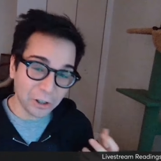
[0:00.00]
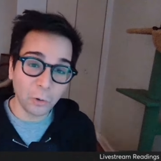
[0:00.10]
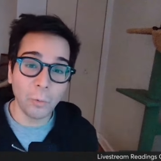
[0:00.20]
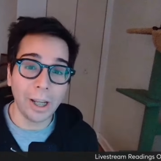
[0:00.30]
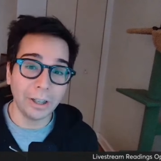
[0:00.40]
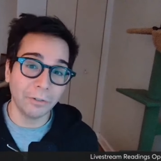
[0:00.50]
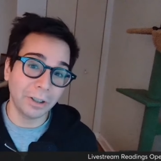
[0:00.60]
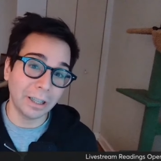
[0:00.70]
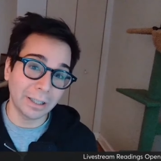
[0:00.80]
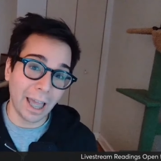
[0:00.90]
you're waiting for
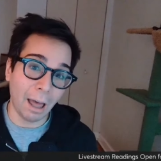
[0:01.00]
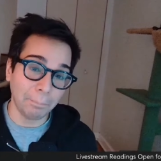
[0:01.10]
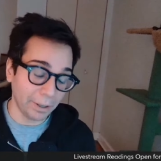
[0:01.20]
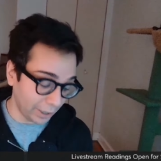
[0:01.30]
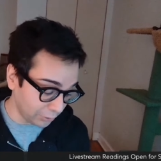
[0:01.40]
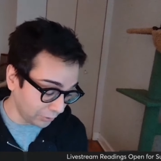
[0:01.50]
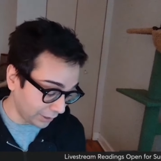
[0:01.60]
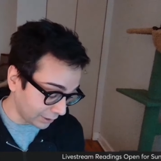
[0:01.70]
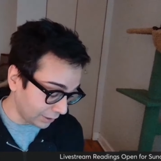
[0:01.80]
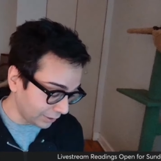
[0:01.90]
this to happen and you need
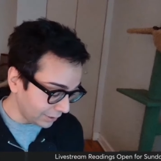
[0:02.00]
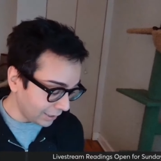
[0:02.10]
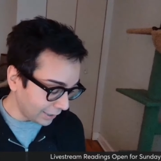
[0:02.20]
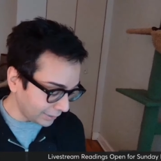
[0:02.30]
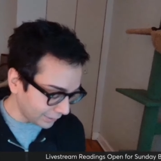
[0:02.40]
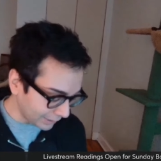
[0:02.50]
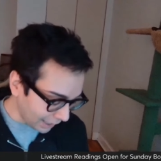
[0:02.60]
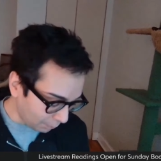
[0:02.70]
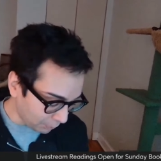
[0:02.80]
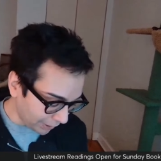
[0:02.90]
to
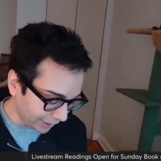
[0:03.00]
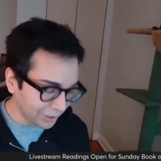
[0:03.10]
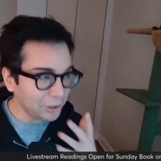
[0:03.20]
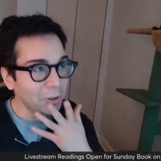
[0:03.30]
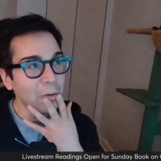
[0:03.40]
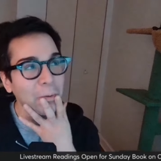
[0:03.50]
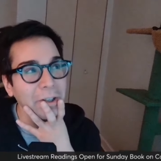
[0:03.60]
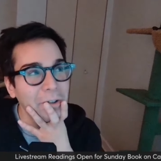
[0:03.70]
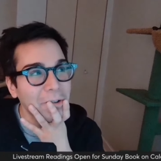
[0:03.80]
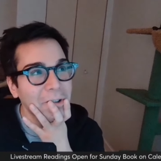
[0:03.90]
stop waiting you know when
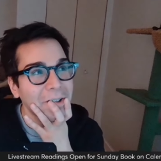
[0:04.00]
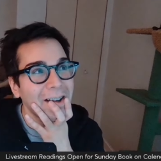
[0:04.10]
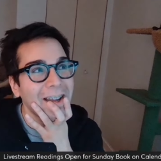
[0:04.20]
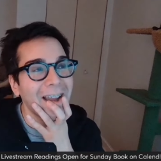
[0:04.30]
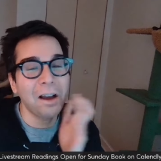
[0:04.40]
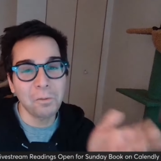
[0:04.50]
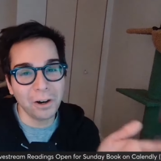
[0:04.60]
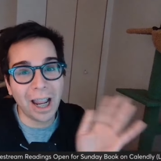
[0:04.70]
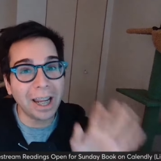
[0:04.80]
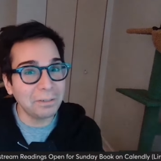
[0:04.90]
you're at
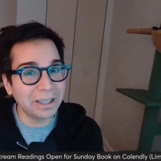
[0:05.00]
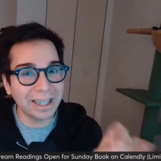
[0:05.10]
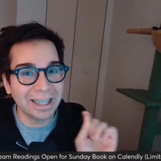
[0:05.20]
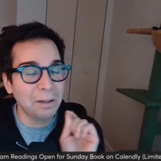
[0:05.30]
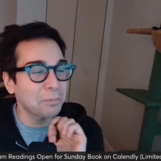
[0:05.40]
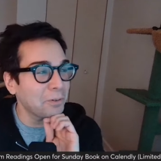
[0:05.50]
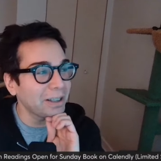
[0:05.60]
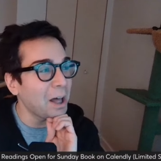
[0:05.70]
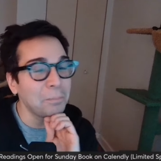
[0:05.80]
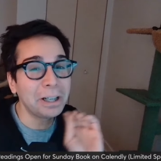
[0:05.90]
work. I give this example a
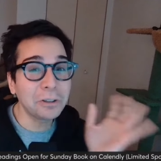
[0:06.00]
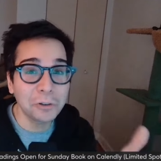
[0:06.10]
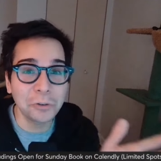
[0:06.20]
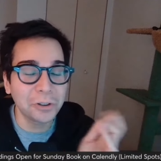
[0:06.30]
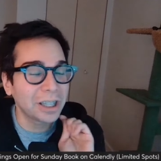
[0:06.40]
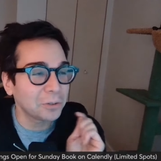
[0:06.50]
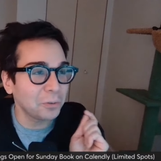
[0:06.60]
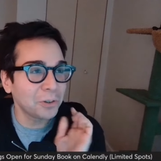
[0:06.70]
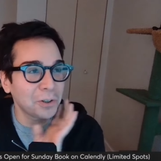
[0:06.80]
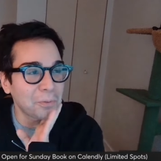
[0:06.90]
lot, but it's the truth. It's a
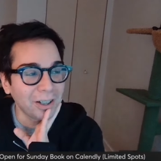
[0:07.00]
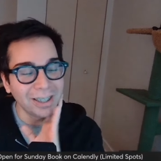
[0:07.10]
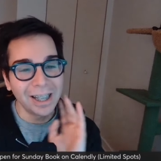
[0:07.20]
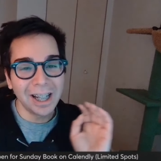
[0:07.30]
real good one.